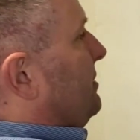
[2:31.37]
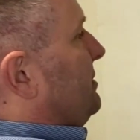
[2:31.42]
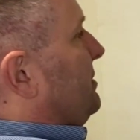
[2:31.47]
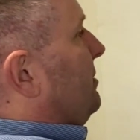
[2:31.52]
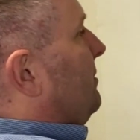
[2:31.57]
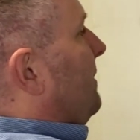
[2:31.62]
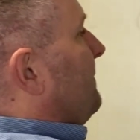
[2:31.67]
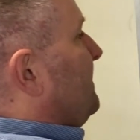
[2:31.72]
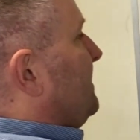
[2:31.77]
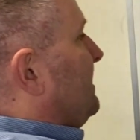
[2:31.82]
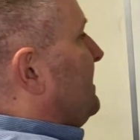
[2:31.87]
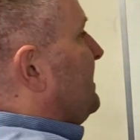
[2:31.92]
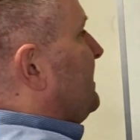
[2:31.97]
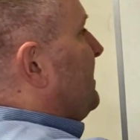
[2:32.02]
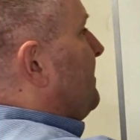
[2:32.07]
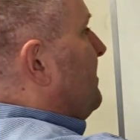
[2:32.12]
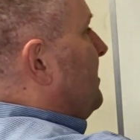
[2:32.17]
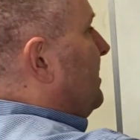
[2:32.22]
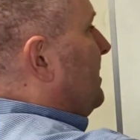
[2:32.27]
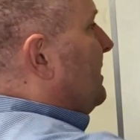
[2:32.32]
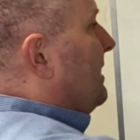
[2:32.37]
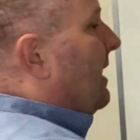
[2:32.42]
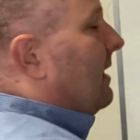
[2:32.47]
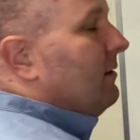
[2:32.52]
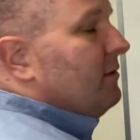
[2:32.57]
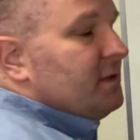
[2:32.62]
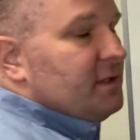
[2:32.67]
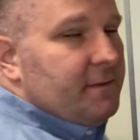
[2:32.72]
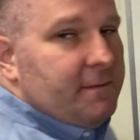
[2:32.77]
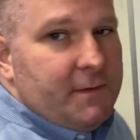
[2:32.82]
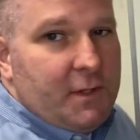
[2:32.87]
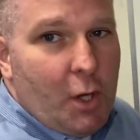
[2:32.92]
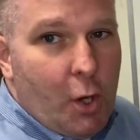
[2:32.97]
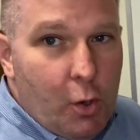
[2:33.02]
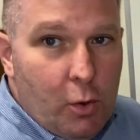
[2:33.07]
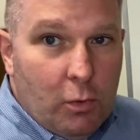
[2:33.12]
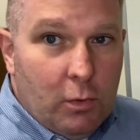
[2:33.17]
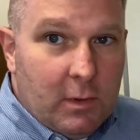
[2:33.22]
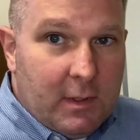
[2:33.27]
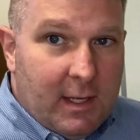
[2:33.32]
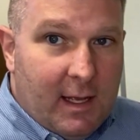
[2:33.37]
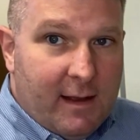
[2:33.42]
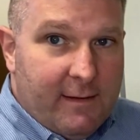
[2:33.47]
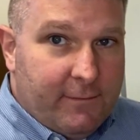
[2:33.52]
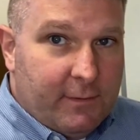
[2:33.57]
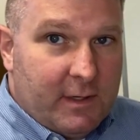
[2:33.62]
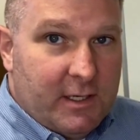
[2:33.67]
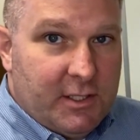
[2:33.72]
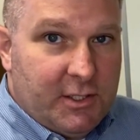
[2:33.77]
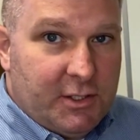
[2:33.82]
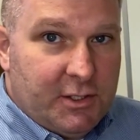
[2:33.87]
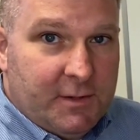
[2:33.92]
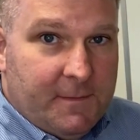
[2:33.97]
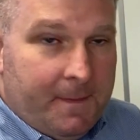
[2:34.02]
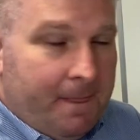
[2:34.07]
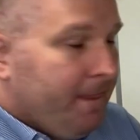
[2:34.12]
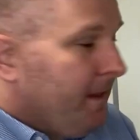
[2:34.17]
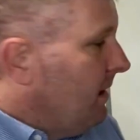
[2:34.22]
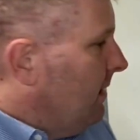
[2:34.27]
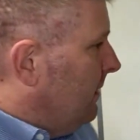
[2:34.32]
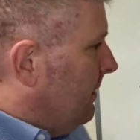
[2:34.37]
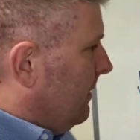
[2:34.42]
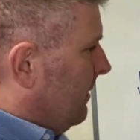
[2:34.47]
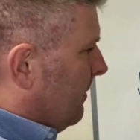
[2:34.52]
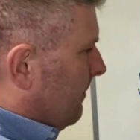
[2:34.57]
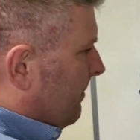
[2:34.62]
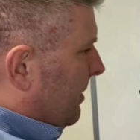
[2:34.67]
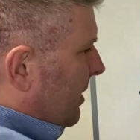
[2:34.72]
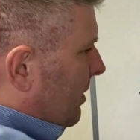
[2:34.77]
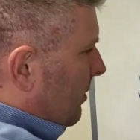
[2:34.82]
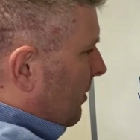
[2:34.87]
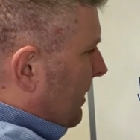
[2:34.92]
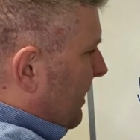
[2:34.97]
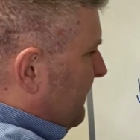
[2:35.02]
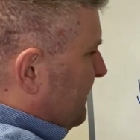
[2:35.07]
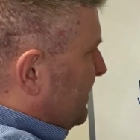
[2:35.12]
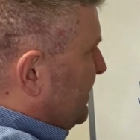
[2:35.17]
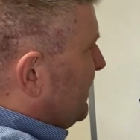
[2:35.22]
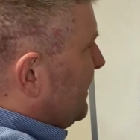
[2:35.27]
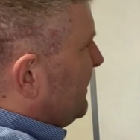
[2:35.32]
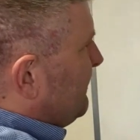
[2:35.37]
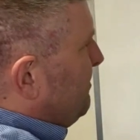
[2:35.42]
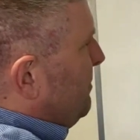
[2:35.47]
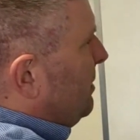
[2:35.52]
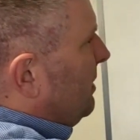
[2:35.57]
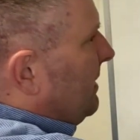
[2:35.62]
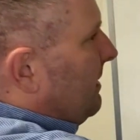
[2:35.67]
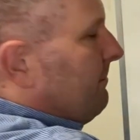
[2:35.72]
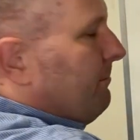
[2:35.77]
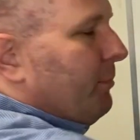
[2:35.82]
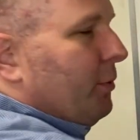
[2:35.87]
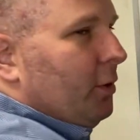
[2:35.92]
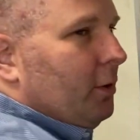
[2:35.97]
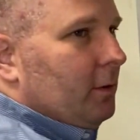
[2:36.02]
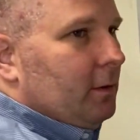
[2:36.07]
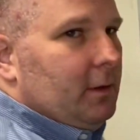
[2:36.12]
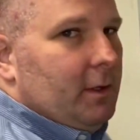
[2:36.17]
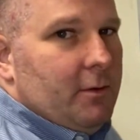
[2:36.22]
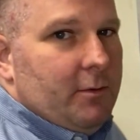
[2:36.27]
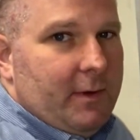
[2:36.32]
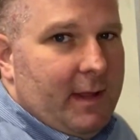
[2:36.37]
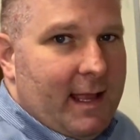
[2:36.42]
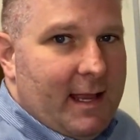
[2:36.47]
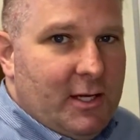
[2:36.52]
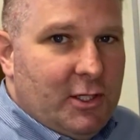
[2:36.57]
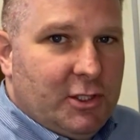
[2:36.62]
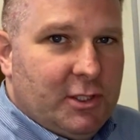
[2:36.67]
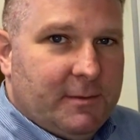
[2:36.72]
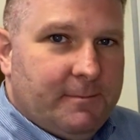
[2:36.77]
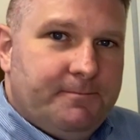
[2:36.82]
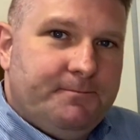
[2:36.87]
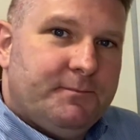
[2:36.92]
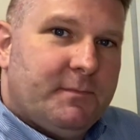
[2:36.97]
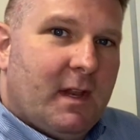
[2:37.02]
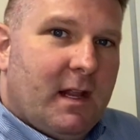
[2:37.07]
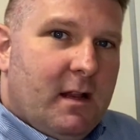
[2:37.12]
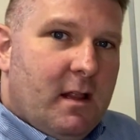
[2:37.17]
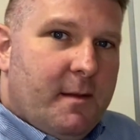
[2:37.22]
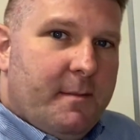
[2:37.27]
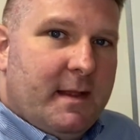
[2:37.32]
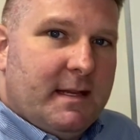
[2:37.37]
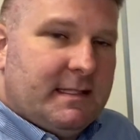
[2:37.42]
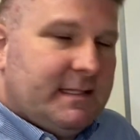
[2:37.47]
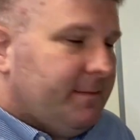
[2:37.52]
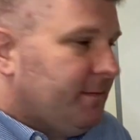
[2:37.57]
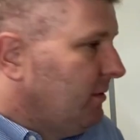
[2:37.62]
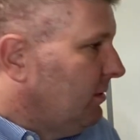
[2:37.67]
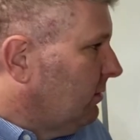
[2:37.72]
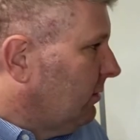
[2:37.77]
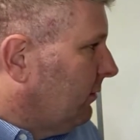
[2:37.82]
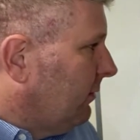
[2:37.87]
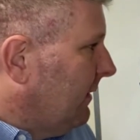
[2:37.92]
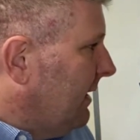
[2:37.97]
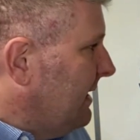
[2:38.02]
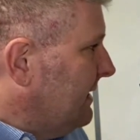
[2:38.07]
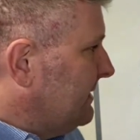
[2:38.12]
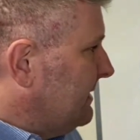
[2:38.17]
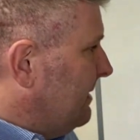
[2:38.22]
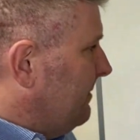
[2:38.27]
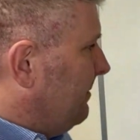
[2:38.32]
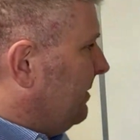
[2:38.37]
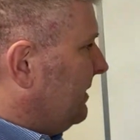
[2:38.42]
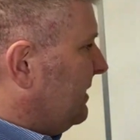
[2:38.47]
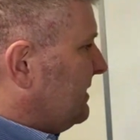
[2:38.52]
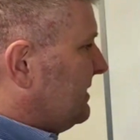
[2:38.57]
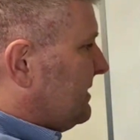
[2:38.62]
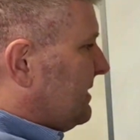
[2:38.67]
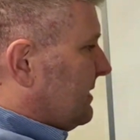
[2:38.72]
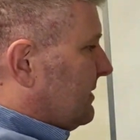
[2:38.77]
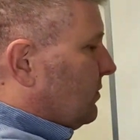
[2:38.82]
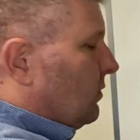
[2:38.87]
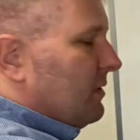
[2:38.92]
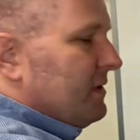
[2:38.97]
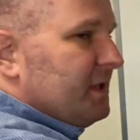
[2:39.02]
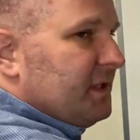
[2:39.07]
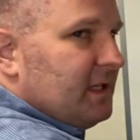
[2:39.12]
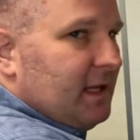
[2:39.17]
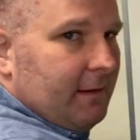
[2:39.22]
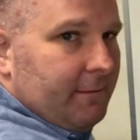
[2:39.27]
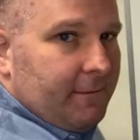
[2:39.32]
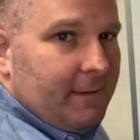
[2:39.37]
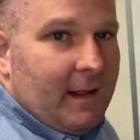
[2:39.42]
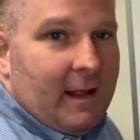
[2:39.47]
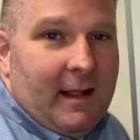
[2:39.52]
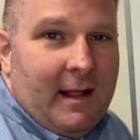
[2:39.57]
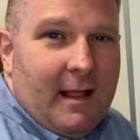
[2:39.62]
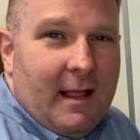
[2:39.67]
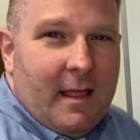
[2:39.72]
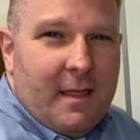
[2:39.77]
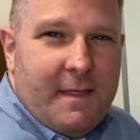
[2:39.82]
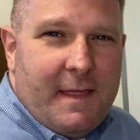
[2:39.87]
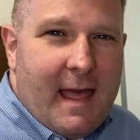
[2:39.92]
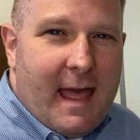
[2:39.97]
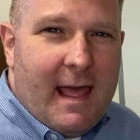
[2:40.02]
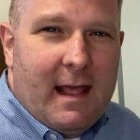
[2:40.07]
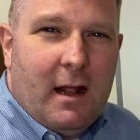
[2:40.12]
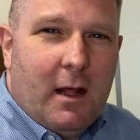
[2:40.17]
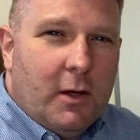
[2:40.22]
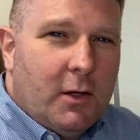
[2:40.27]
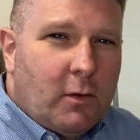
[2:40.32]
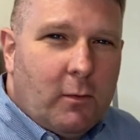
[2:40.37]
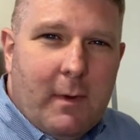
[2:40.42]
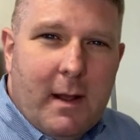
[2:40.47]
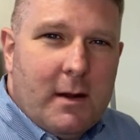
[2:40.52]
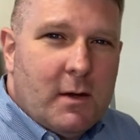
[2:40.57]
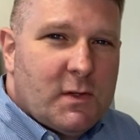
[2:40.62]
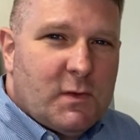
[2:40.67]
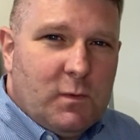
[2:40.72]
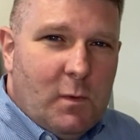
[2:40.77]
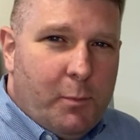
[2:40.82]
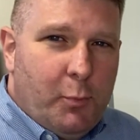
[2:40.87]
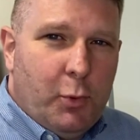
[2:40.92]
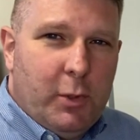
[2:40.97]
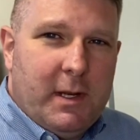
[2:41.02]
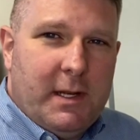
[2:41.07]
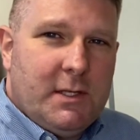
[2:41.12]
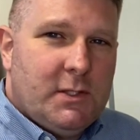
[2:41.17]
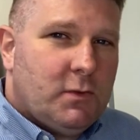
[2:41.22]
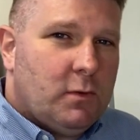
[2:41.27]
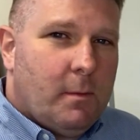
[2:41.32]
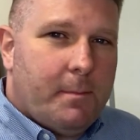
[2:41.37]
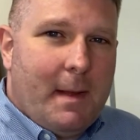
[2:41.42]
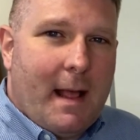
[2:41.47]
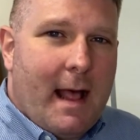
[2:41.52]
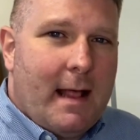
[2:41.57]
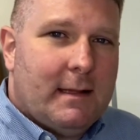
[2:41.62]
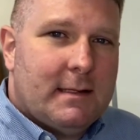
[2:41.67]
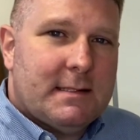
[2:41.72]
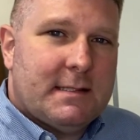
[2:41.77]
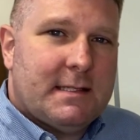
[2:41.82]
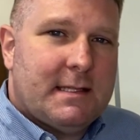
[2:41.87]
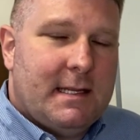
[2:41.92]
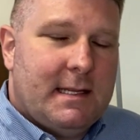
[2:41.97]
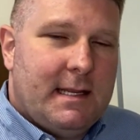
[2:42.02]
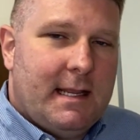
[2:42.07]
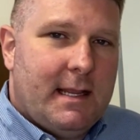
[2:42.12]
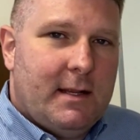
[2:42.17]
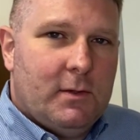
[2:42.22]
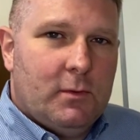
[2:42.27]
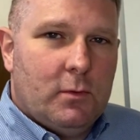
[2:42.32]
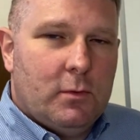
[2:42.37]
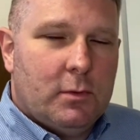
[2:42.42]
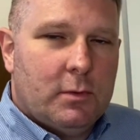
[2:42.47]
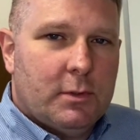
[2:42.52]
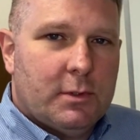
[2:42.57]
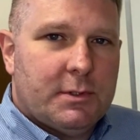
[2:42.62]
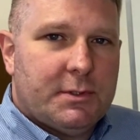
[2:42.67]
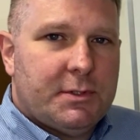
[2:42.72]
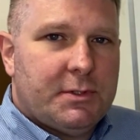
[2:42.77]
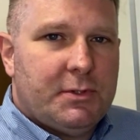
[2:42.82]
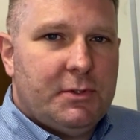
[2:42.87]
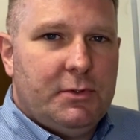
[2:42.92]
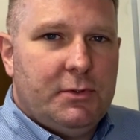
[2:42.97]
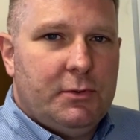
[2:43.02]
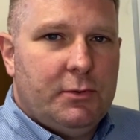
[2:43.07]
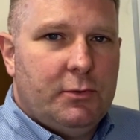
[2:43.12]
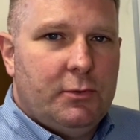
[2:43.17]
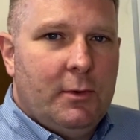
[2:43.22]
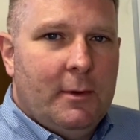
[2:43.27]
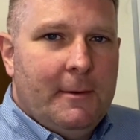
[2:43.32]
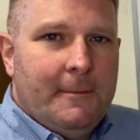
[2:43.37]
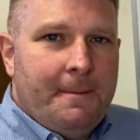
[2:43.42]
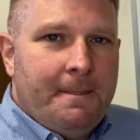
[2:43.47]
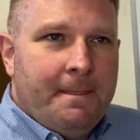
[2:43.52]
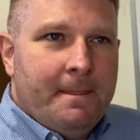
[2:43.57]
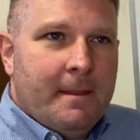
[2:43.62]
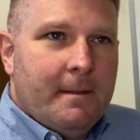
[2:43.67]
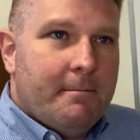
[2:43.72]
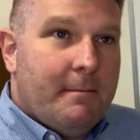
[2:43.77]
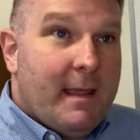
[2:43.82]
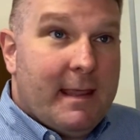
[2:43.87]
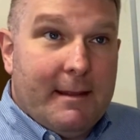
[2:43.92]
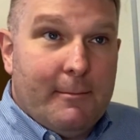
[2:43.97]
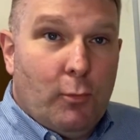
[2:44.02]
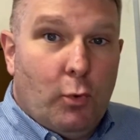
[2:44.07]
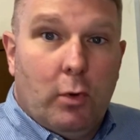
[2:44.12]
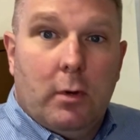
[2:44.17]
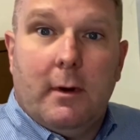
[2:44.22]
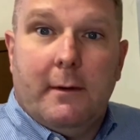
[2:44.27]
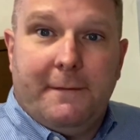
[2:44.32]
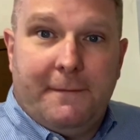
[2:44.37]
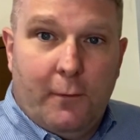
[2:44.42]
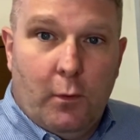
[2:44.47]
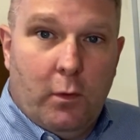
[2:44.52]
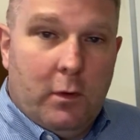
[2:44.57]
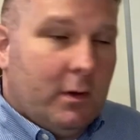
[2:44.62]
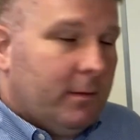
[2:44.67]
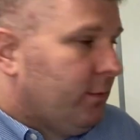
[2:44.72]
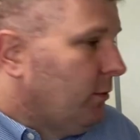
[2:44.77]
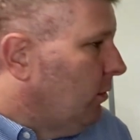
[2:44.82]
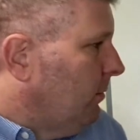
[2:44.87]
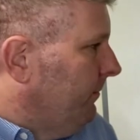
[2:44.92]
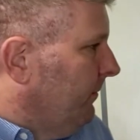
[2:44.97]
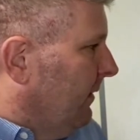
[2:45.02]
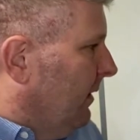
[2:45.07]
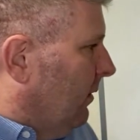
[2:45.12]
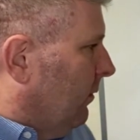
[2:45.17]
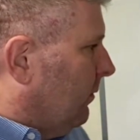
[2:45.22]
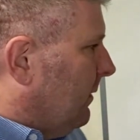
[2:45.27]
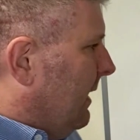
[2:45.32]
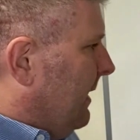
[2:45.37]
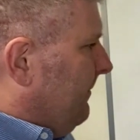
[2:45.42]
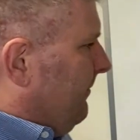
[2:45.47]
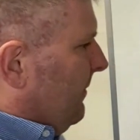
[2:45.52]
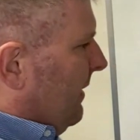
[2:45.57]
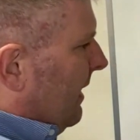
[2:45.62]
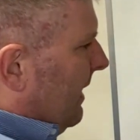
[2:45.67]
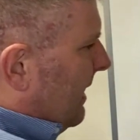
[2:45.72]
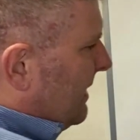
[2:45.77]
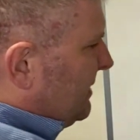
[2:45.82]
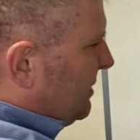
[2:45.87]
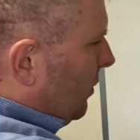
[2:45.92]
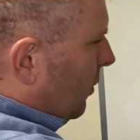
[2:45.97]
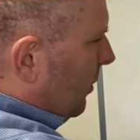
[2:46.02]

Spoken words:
still have $60 million of total coverage, but you only have 6 million per location. I know that may seem a little crazy, but this is the sort of stuff that underwriters will put into a policy in order to make it more affordable, right? And so